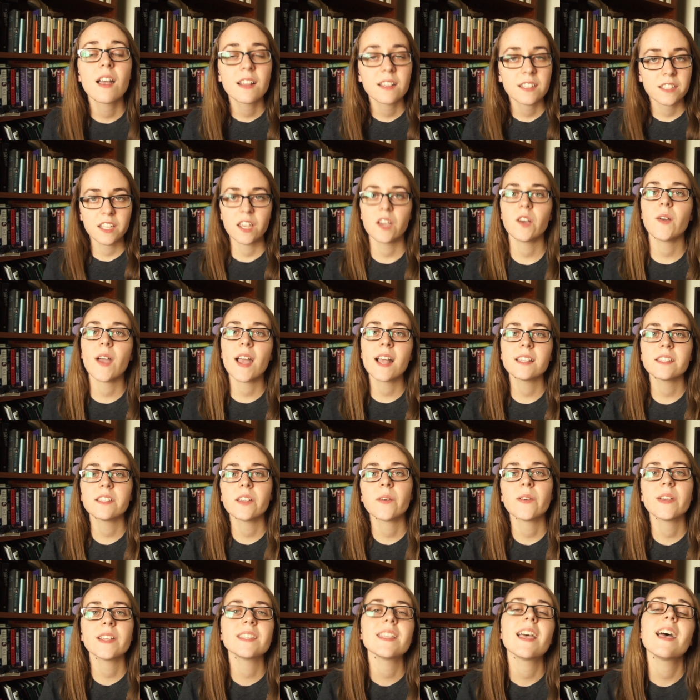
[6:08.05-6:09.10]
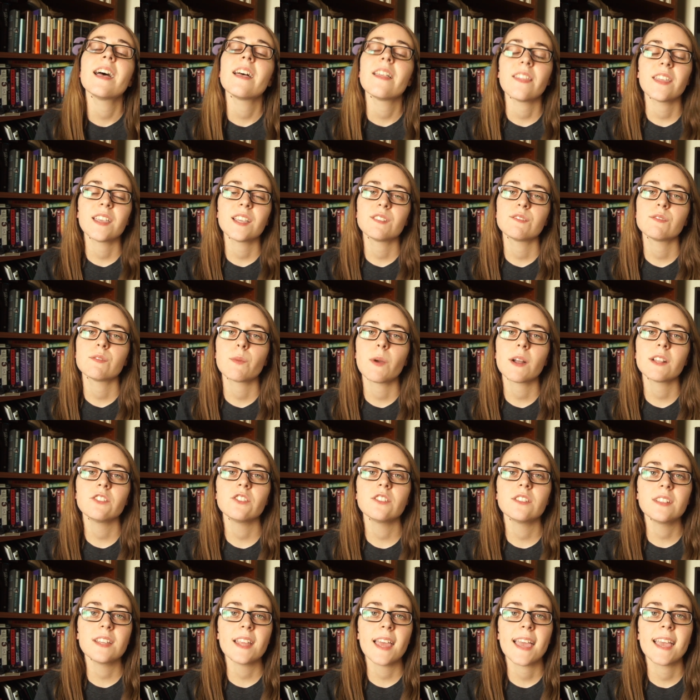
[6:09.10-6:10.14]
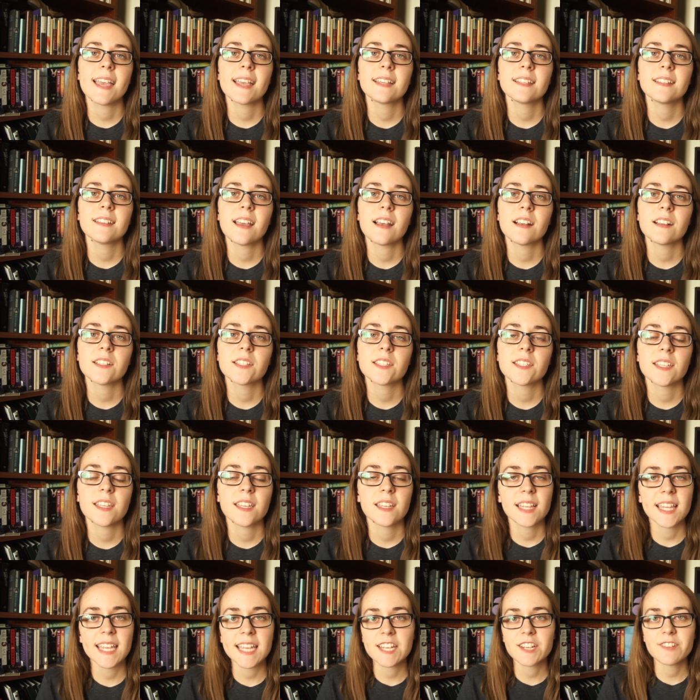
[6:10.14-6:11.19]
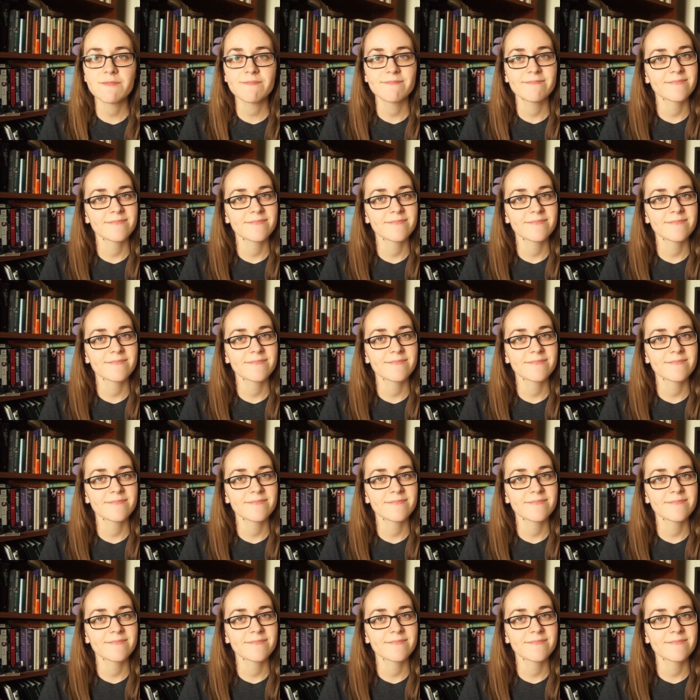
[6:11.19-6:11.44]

So as always, thanks for watching and I'll see you later.